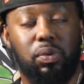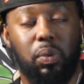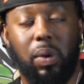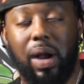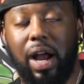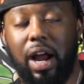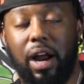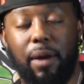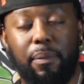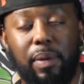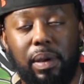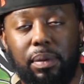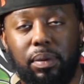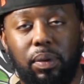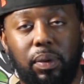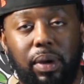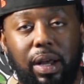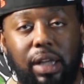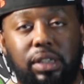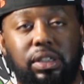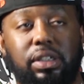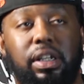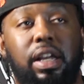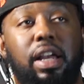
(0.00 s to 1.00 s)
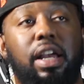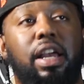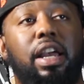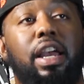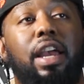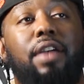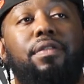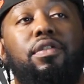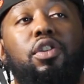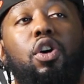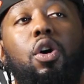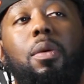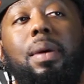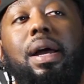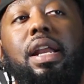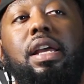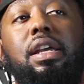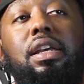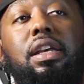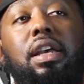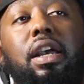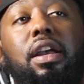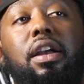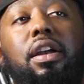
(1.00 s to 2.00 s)
Why are people watching? If
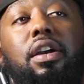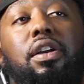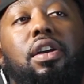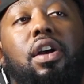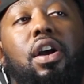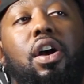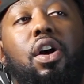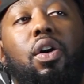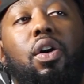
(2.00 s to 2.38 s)
nobody cared,